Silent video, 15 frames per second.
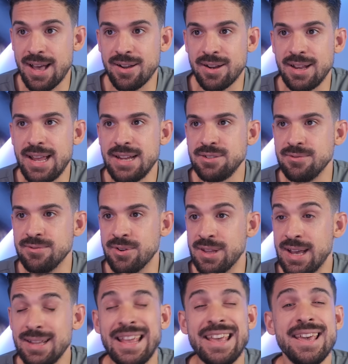calculation for
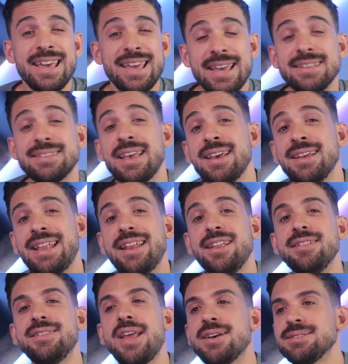that is that
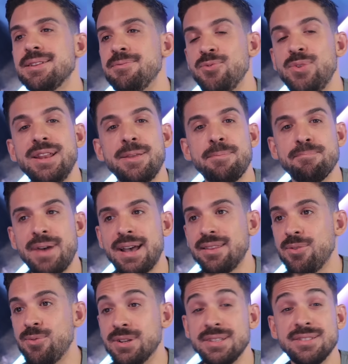it doesn't really
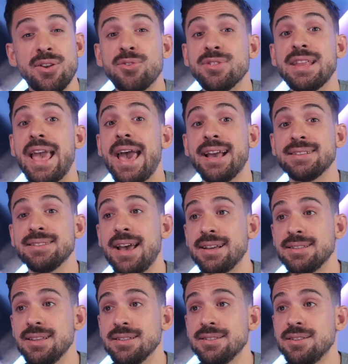matter what is on the
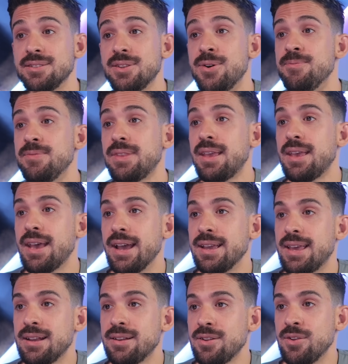x-axis. So I
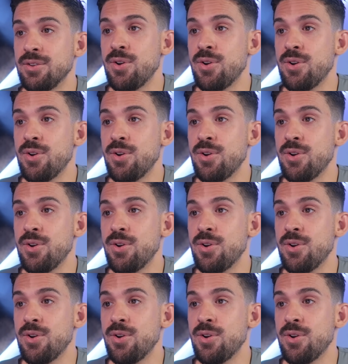can